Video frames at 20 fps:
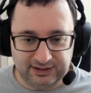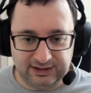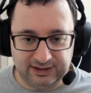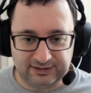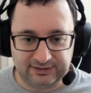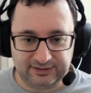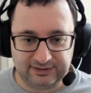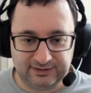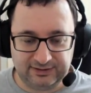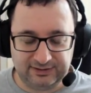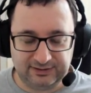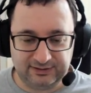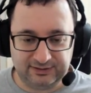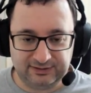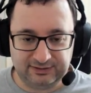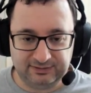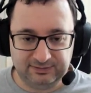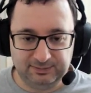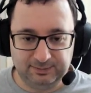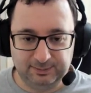
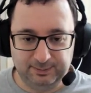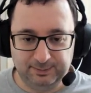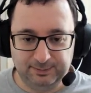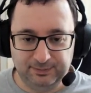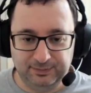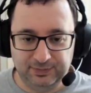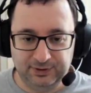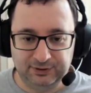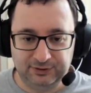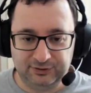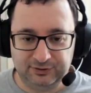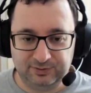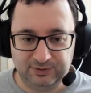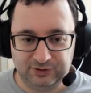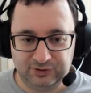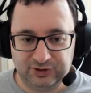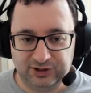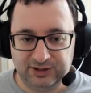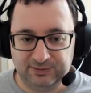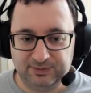It's much
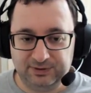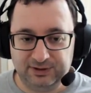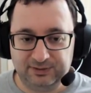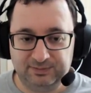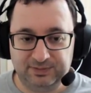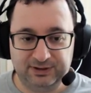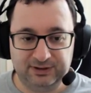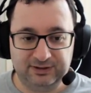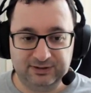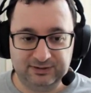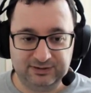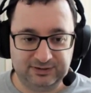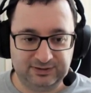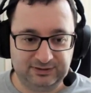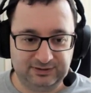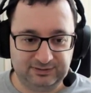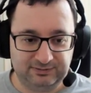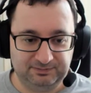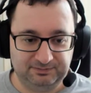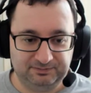cheaper
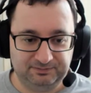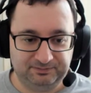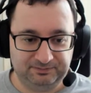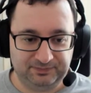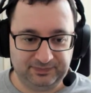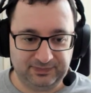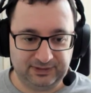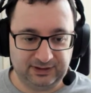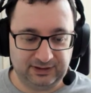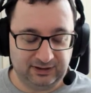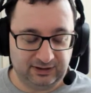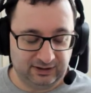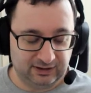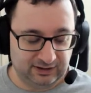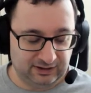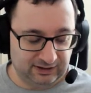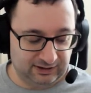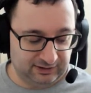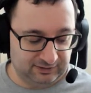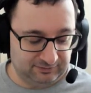because
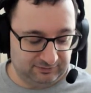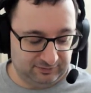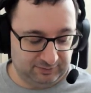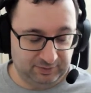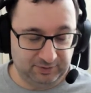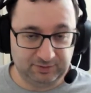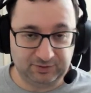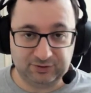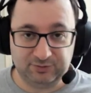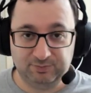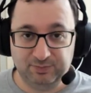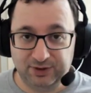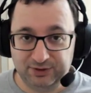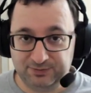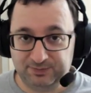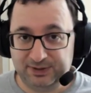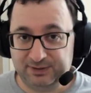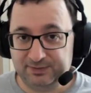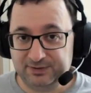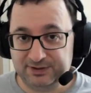for pretty much
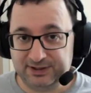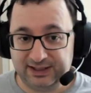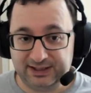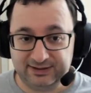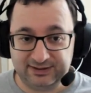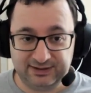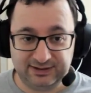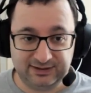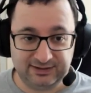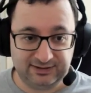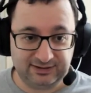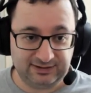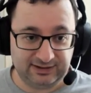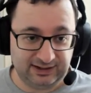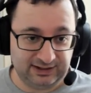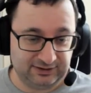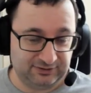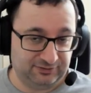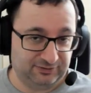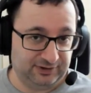most people's cases,
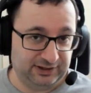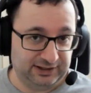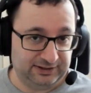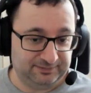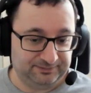it's free.